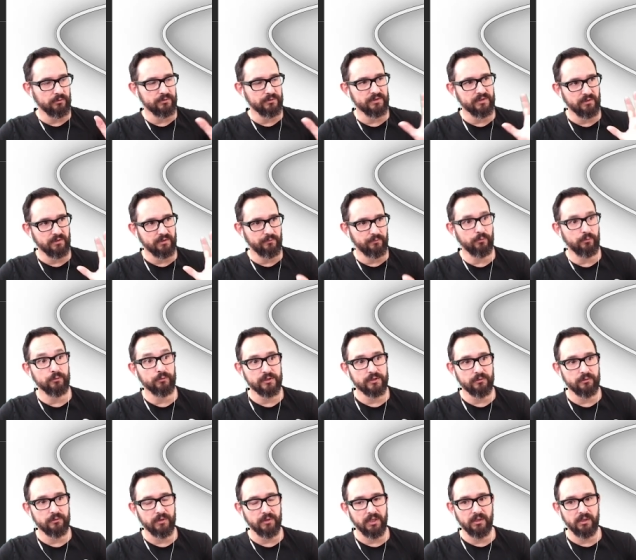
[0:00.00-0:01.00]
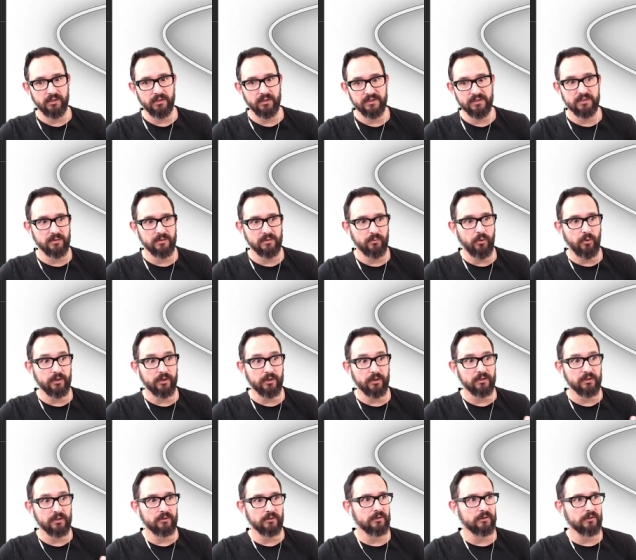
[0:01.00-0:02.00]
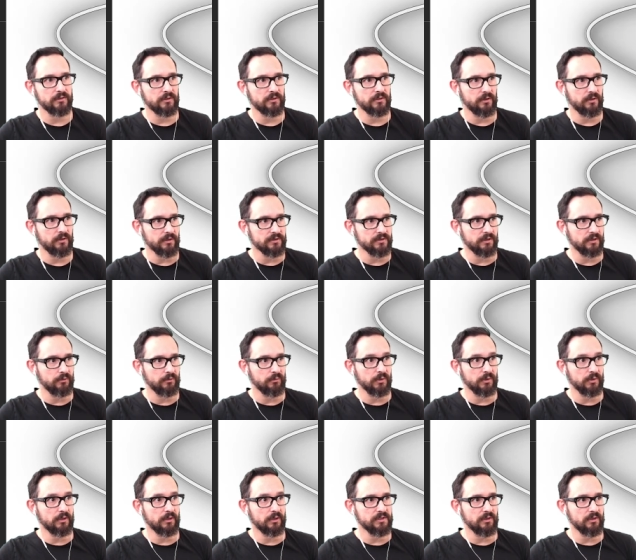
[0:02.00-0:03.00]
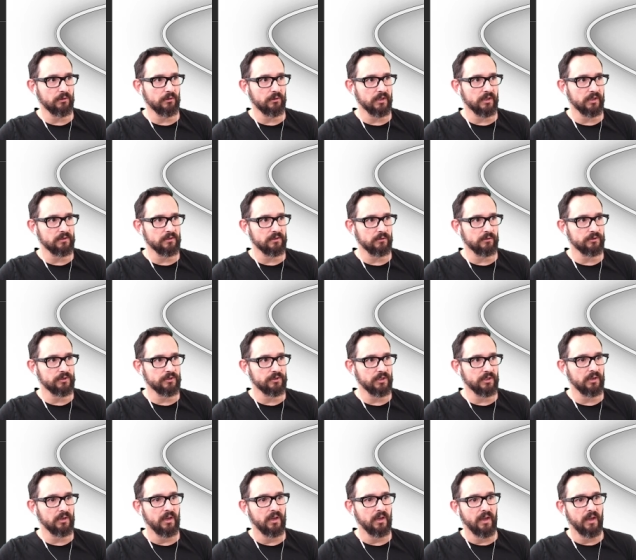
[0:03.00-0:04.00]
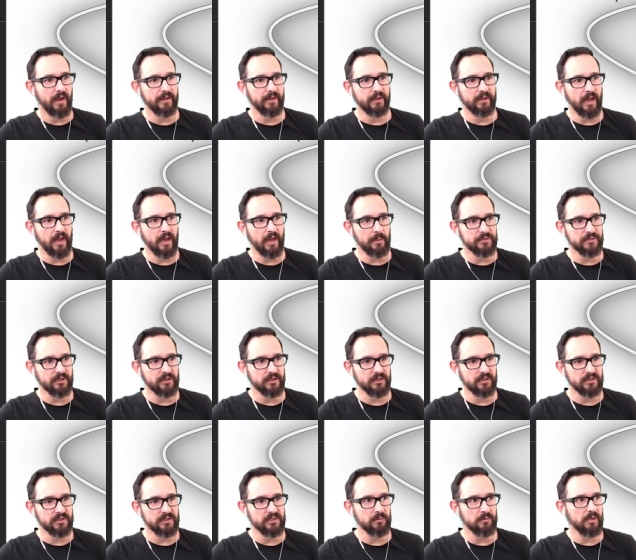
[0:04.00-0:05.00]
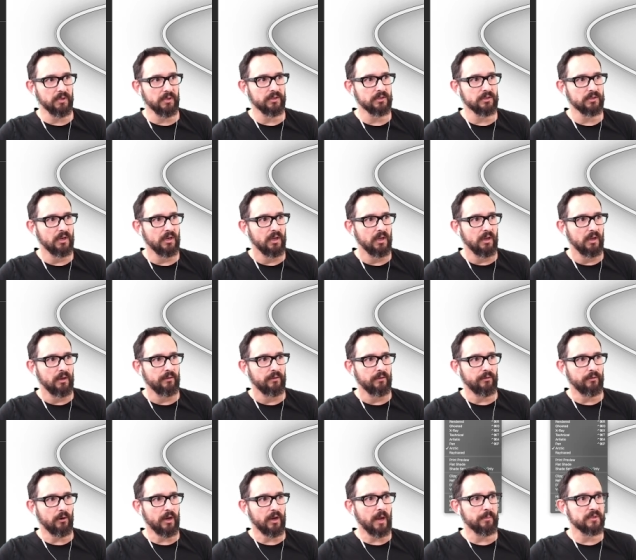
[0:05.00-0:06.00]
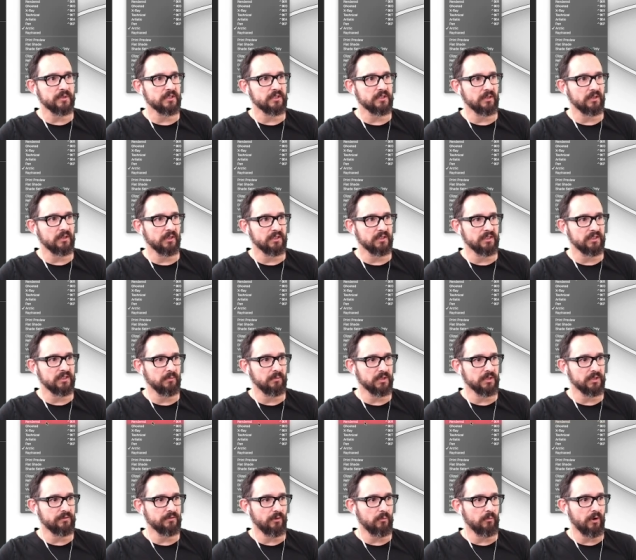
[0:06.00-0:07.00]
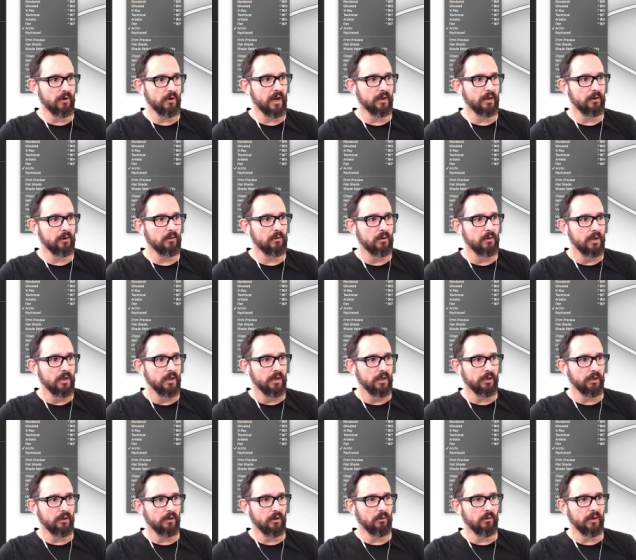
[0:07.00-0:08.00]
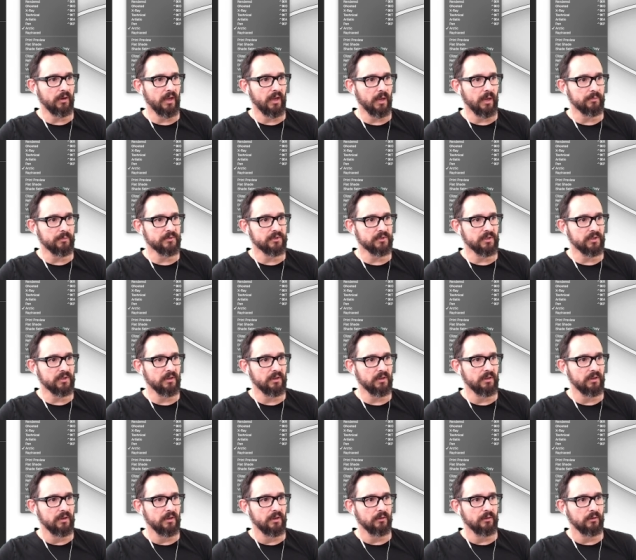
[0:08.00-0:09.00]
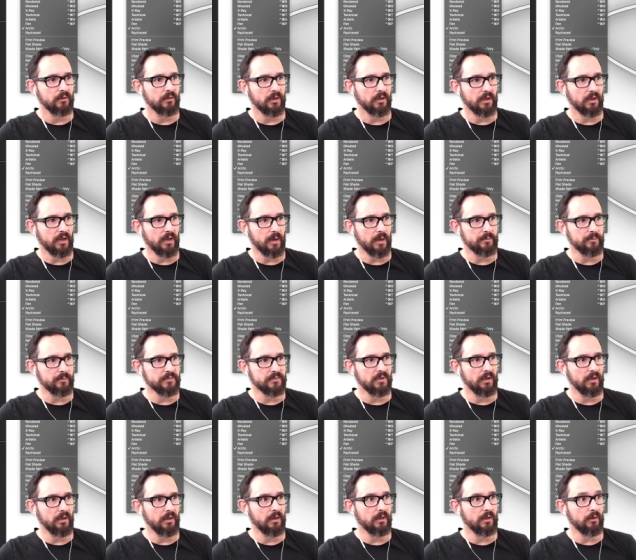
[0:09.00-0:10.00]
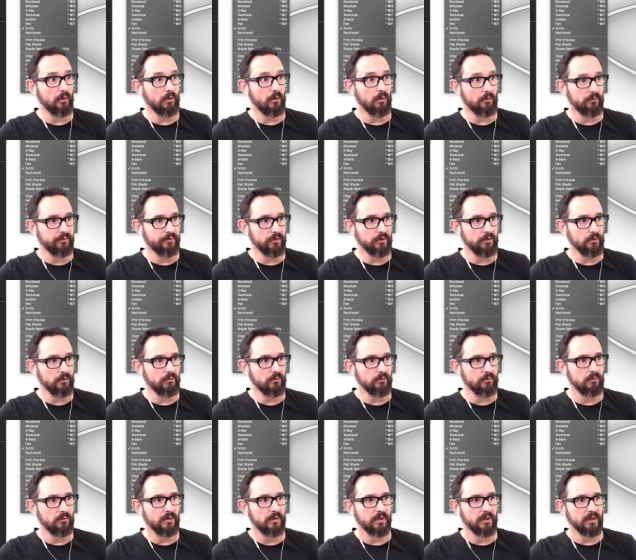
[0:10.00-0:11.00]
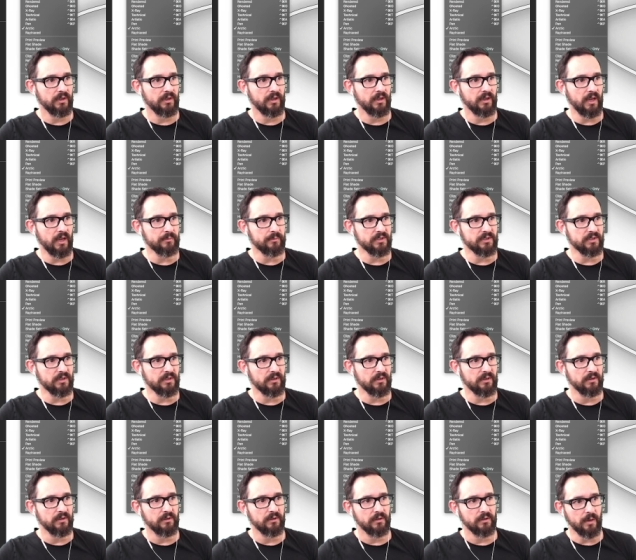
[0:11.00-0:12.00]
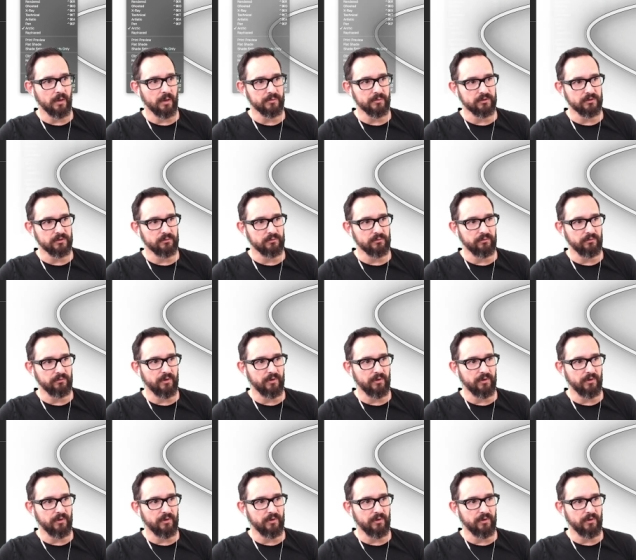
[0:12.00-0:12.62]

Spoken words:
use the full screen. This is important because it will increase your resolution and capture this image. For capturing this image from Rhino, you go capture, go view, capture to